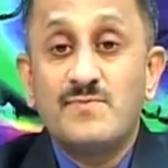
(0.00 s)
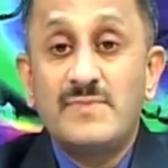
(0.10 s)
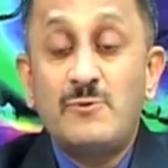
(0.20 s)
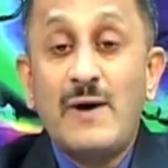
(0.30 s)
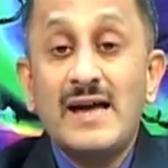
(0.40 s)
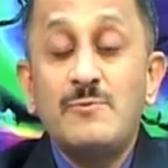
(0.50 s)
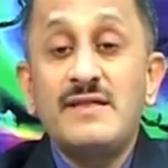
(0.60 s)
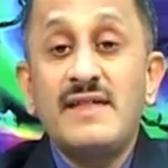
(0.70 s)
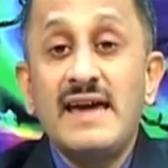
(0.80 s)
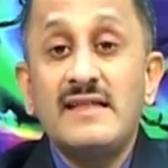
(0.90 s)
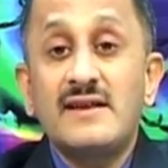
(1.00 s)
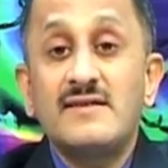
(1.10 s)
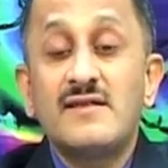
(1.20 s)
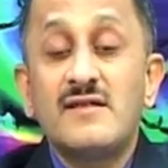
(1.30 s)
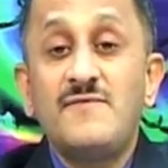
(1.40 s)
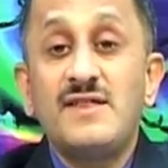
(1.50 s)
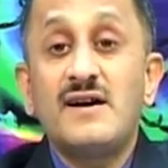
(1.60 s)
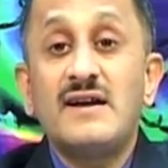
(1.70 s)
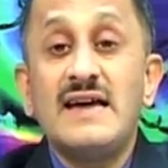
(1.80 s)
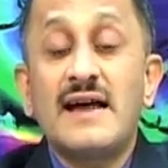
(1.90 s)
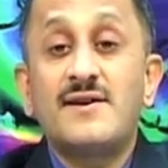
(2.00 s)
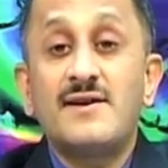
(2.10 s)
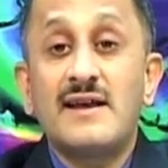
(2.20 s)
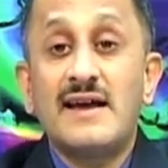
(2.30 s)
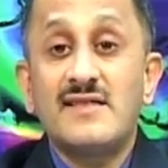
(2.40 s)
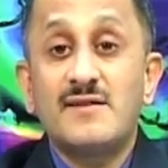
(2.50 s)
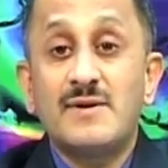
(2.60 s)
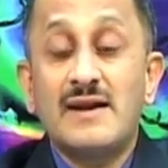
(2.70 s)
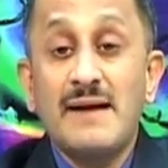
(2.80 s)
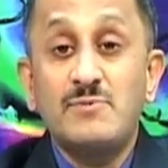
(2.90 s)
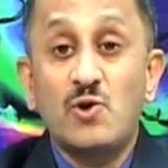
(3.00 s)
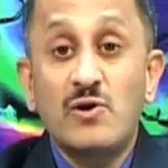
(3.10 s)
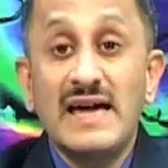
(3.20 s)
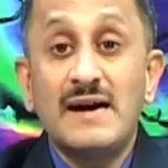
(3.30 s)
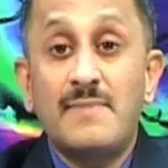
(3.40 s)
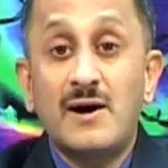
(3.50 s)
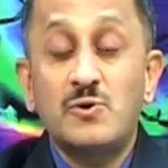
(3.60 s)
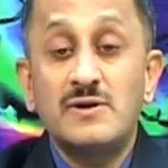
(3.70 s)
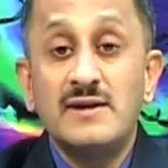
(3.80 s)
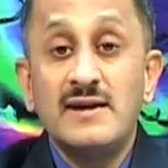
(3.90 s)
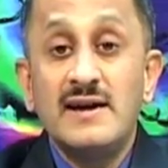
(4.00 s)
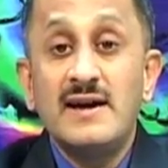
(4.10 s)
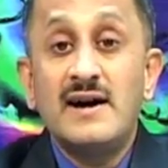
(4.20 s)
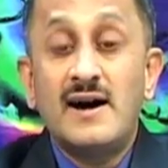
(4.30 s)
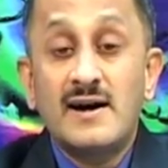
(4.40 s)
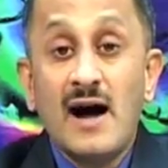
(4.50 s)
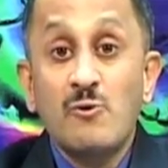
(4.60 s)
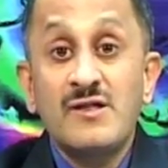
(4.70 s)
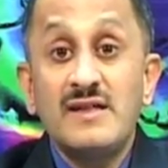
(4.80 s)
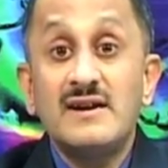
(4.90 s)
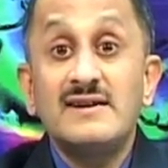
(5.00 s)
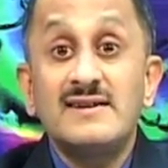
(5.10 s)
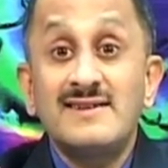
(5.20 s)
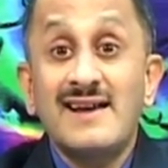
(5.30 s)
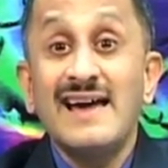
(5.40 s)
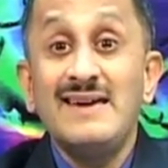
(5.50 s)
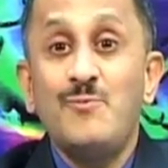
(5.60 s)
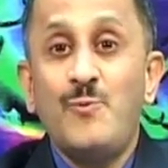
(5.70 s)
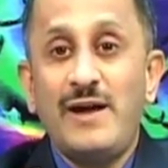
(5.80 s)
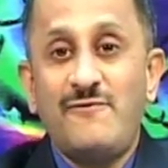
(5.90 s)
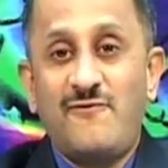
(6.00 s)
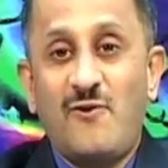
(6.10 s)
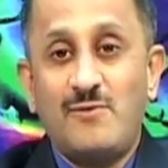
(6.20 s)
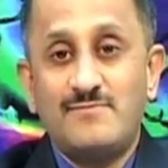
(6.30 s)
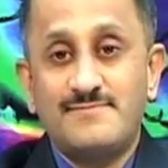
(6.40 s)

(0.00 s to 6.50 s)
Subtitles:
Then why are we saying that this is physically unrealizable? I am talking about a Gaussian time waveform.